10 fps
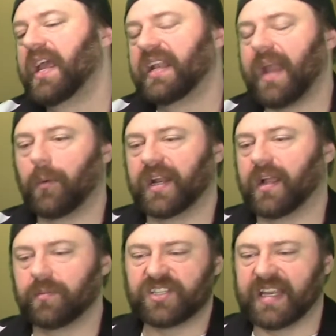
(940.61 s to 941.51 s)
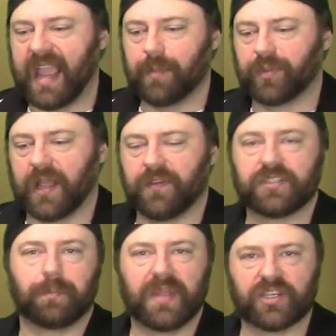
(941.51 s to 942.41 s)
Now, when it comes to gameplay, there's
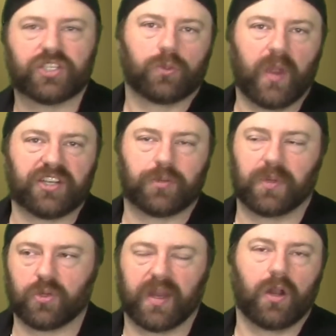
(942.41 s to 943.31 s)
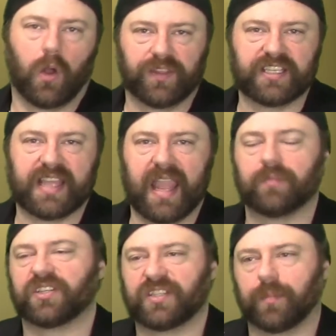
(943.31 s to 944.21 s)
a big switch between all these
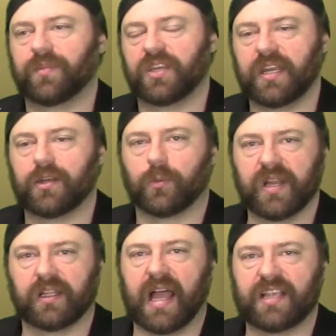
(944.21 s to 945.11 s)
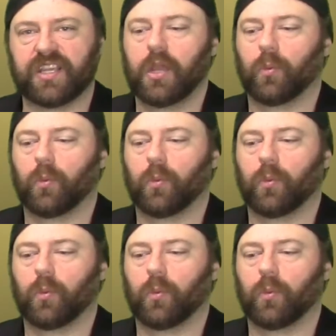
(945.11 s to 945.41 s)
games. It's something you need to realize.